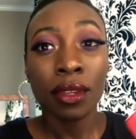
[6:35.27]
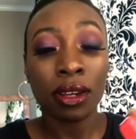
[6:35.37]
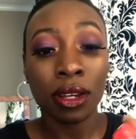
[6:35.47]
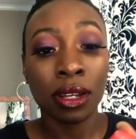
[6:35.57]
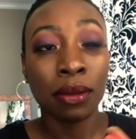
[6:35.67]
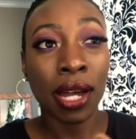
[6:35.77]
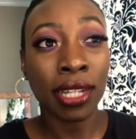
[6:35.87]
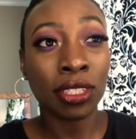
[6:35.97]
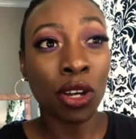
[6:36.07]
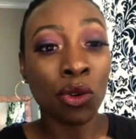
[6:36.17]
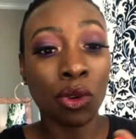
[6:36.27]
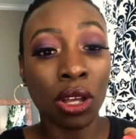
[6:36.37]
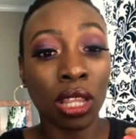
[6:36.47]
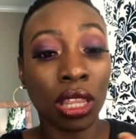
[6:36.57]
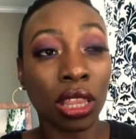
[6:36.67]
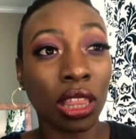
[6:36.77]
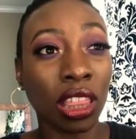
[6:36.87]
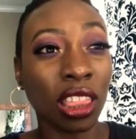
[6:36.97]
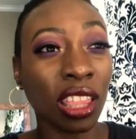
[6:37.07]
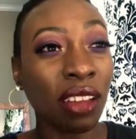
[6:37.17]
I don't
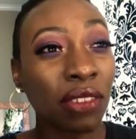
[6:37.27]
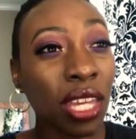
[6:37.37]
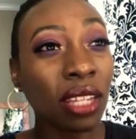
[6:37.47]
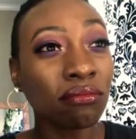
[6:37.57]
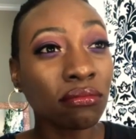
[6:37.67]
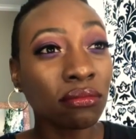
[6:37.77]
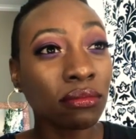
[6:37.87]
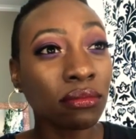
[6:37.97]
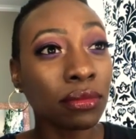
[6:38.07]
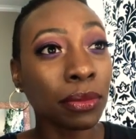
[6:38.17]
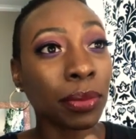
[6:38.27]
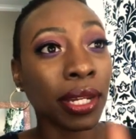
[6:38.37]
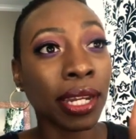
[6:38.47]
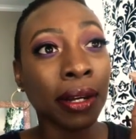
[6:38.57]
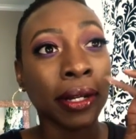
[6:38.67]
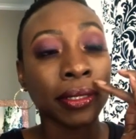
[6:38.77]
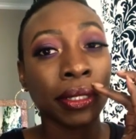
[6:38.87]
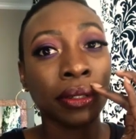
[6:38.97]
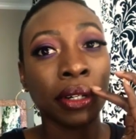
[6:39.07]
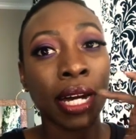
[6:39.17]
love it, but
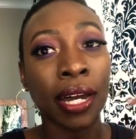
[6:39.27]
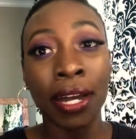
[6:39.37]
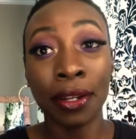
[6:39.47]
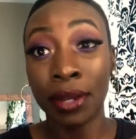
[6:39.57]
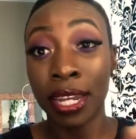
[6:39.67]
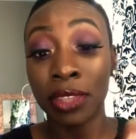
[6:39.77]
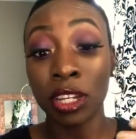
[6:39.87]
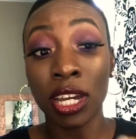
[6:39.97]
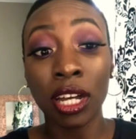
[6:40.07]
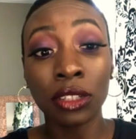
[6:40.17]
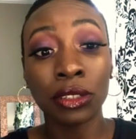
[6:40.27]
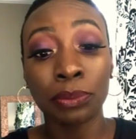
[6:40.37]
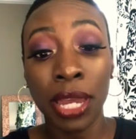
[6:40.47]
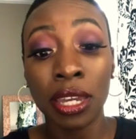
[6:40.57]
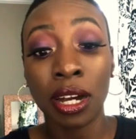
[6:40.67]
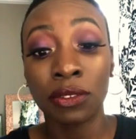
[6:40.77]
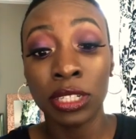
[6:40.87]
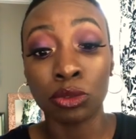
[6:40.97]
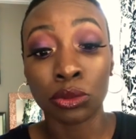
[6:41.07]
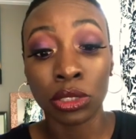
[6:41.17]
I don't hate it. The color payoff
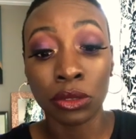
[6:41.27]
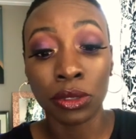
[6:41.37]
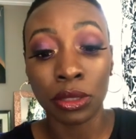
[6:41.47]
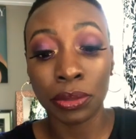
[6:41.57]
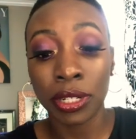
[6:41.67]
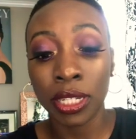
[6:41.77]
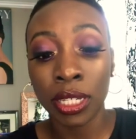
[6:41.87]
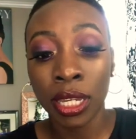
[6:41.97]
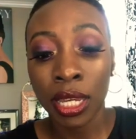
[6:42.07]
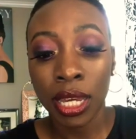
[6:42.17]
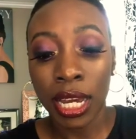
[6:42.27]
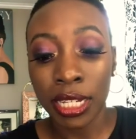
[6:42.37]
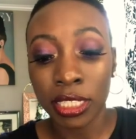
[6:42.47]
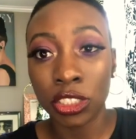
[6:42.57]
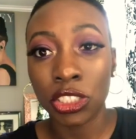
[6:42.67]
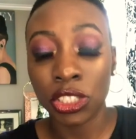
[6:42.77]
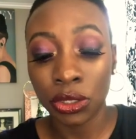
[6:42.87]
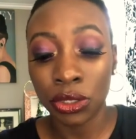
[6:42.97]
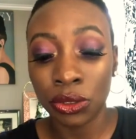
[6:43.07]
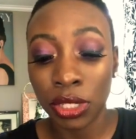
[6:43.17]
is really, really pretty. I can show
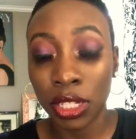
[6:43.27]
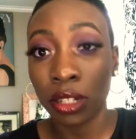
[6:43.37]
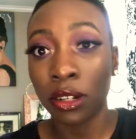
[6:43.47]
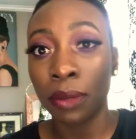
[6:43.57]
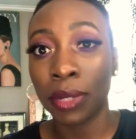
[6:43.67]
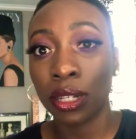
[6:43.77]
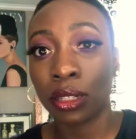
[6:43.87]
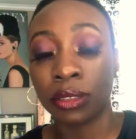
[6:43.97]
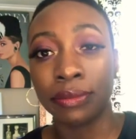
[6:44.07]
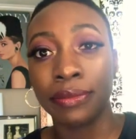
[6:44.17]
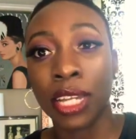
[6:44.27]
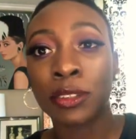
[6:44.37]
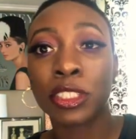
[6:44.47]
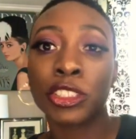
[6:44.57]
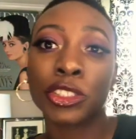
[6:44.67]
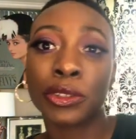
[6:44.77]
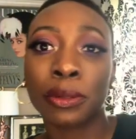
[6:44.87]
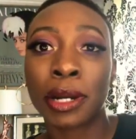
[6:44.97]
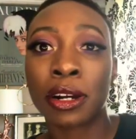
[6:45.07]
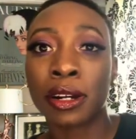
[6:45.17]
you here on my I was going to show you
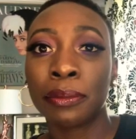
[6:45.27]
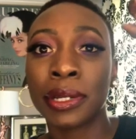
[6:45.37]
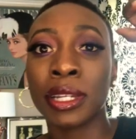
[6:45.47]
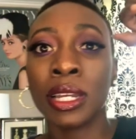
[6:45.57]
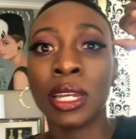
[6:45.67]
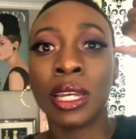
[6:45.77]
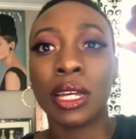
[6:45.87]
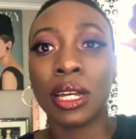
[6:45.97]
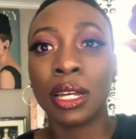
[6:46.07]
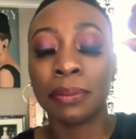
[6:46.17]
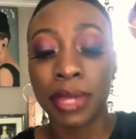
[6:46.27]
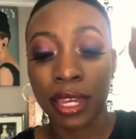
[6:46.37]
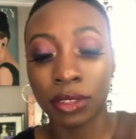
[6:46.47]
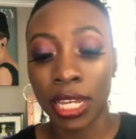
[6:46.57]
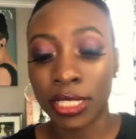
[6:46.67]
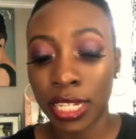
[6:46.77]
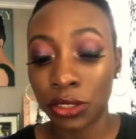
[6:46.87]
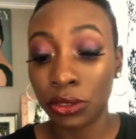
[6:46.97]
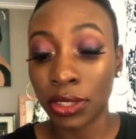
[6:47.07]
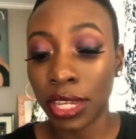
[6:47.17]
on my arm, but have a lot of
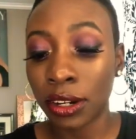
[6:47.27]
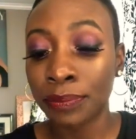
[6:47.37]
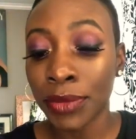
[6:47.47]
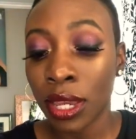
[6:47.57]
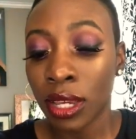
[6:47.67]
tattoos on that arm.